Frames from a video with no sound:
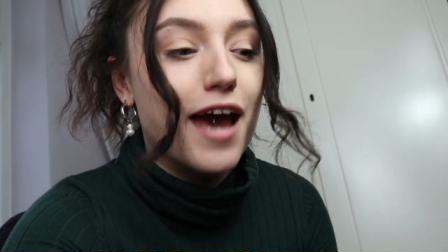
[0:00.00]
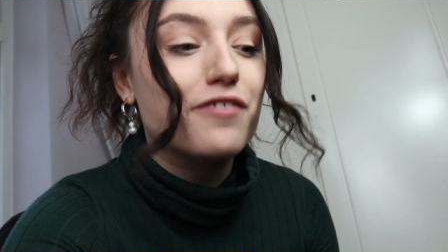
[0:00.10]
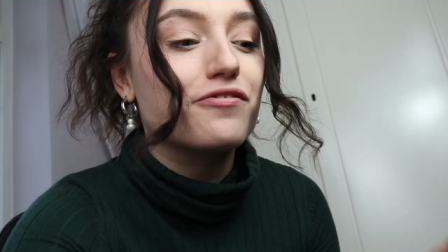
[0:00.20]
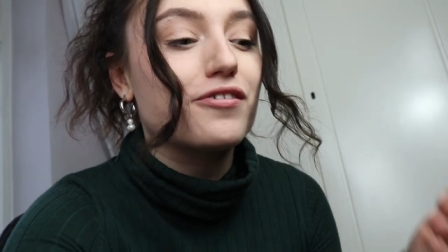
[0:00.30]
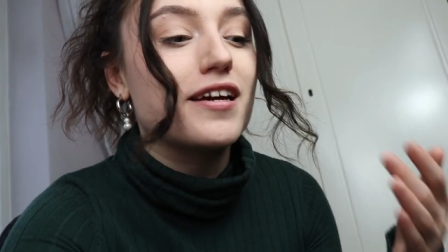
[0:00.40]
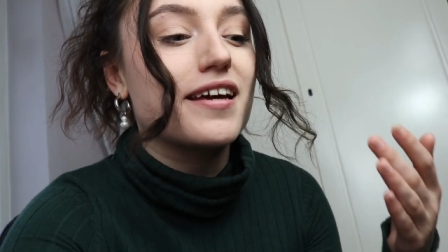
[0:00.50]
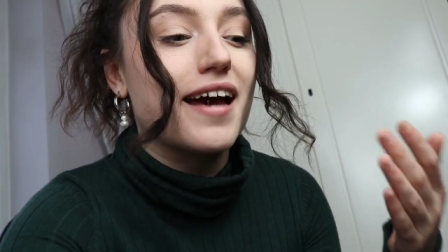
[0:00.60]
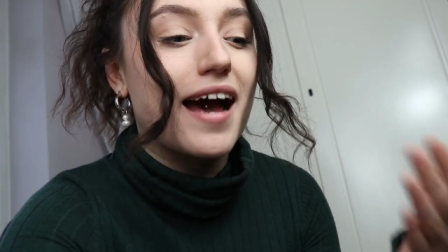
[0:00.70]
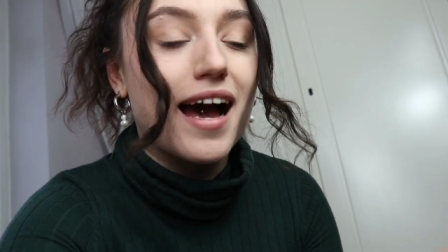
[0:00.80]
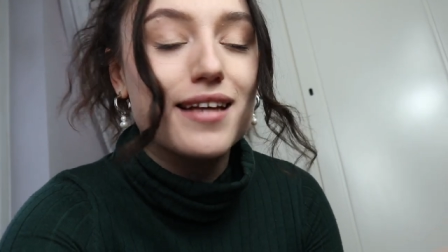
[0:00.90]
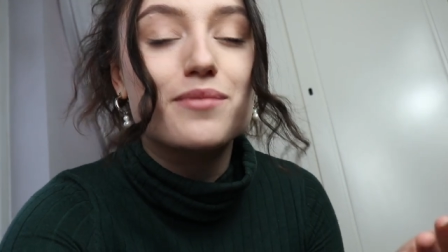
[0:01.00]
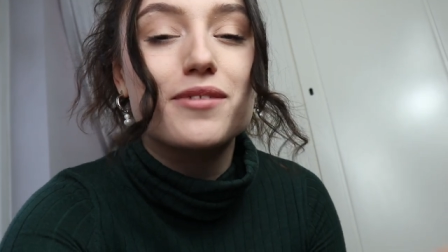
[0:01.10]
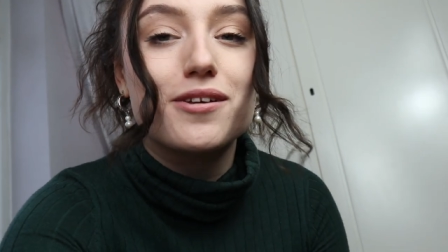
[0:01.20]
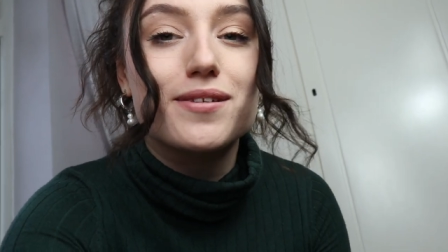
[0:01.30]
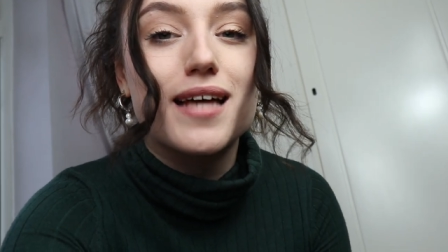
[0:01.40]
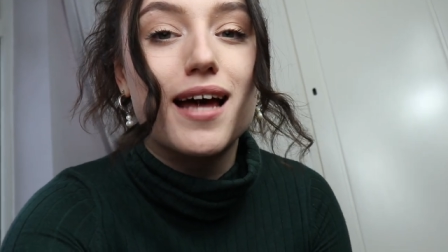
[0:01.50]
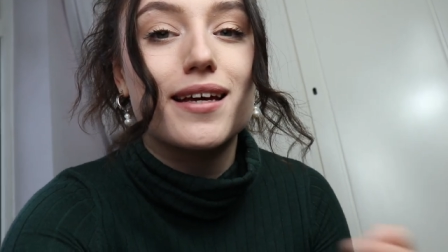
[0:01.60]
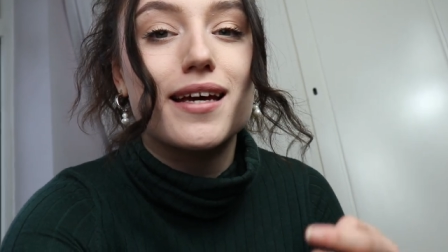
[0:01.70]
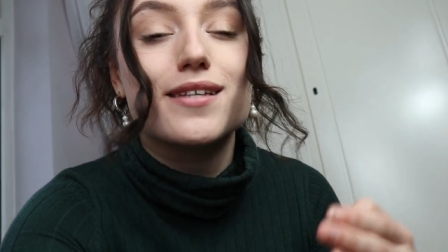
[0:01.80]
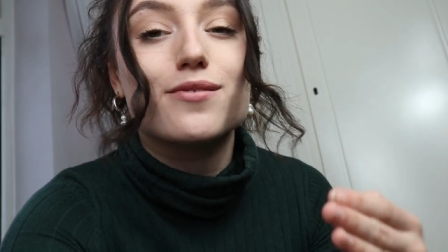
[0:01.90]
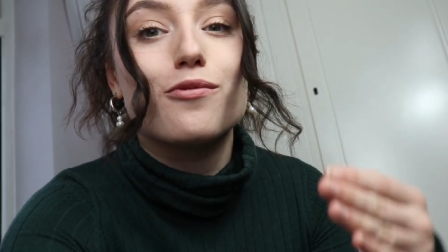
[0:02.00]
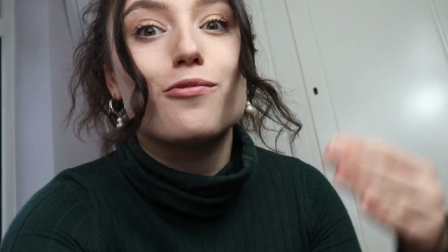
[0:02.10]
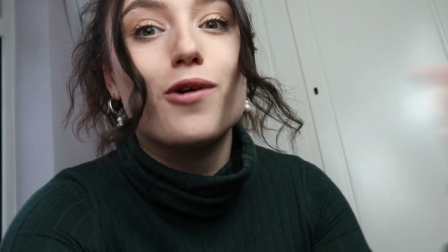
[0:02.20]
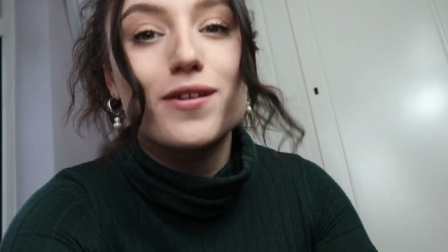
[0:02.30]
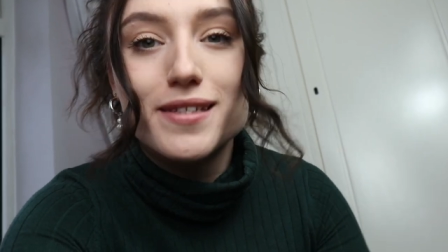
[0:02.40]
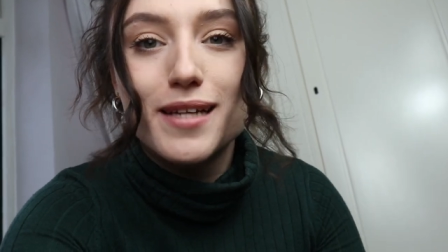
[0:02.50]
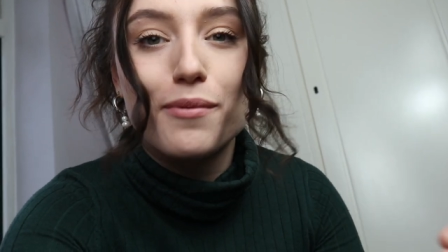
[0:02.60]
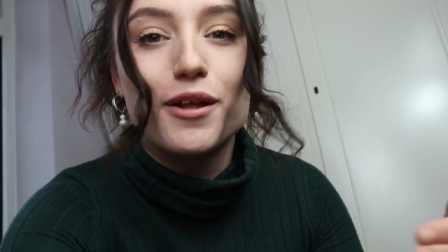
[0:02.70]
Every item that you sell is one step